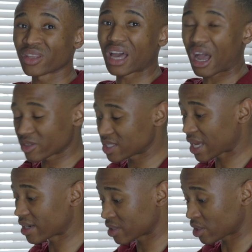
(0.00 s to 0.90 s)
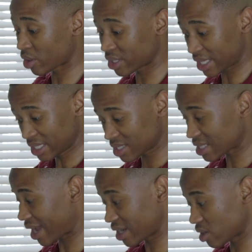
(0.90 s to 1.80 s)
on the outside, and then on the
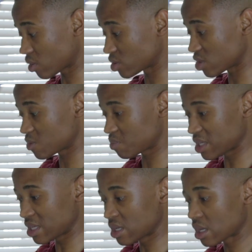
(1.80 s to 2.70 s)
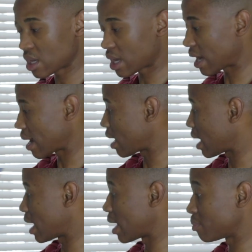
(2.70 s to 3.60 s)
inside, it'll just be
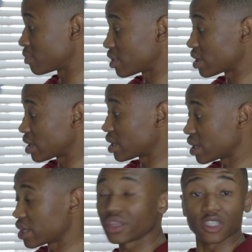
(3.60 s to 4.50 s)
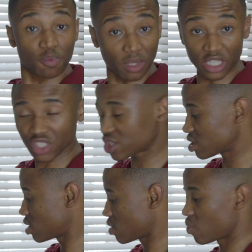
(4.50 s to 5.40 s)
the
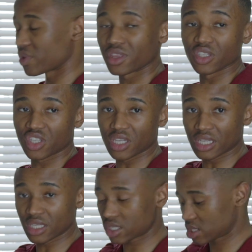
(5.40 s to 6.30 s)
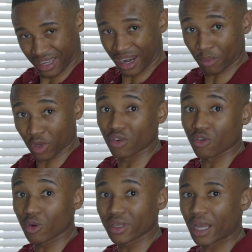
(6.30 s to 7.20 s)
spinach with the cheese. Then I'm gonna
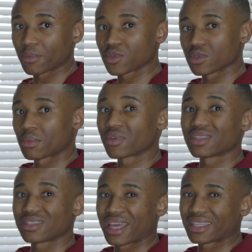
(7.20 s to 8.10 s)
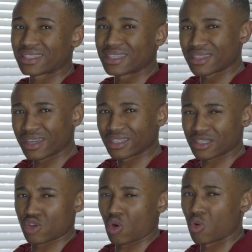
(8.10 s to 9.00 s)
roll it up. So some of that seasoning
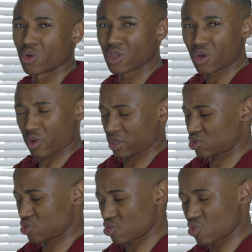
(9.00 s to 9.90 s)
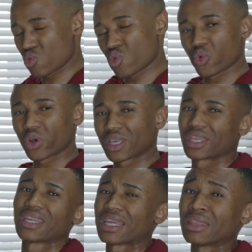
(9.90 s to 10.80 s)
is, you know, going to
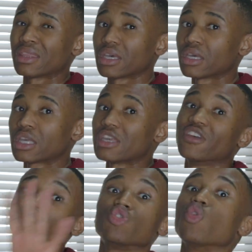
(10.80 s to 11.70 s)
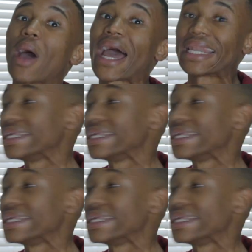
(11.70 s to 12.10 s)
get in the eventually.